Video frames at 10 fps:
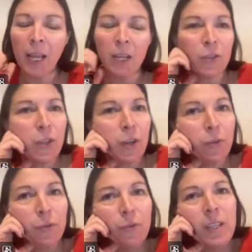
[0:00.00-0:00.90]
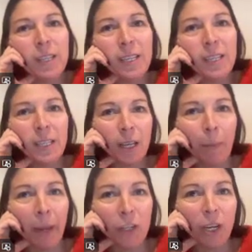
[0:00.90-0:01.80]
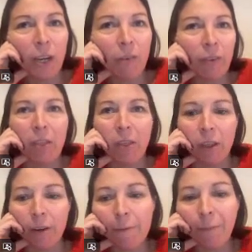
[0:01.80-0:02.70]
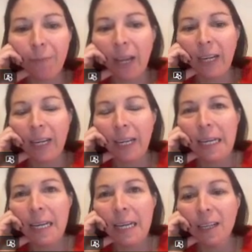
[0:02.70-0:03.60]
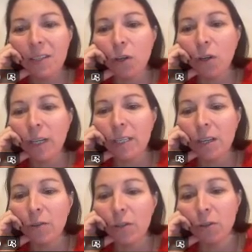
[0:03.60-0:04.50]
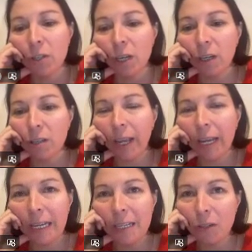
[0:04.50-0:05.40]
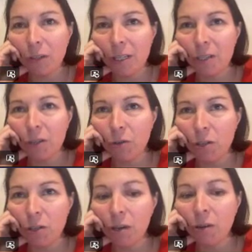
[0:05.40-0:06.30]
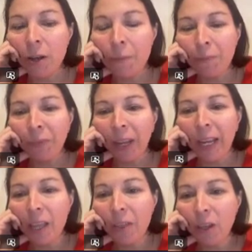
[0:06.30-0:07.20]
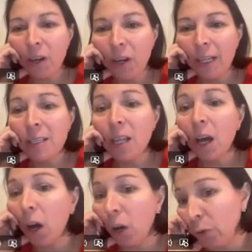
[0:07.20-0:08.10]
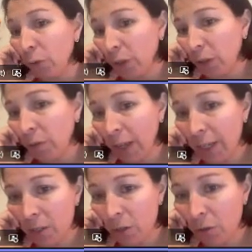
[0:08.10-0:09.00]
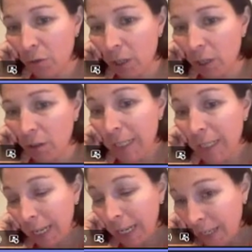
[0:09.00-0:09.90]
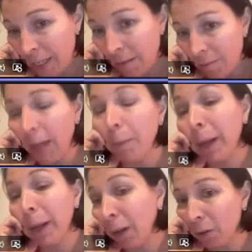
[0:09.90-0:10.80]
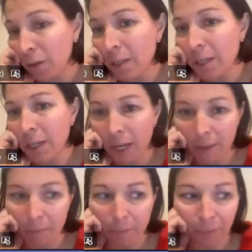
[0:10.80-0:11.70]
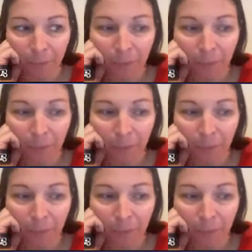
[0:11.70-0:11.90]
So this is a picture here of Ethan, and he has got his own scooter. So there he is on his scooter. So Ethan is the owner of that scooter. It's his, it belongs to him.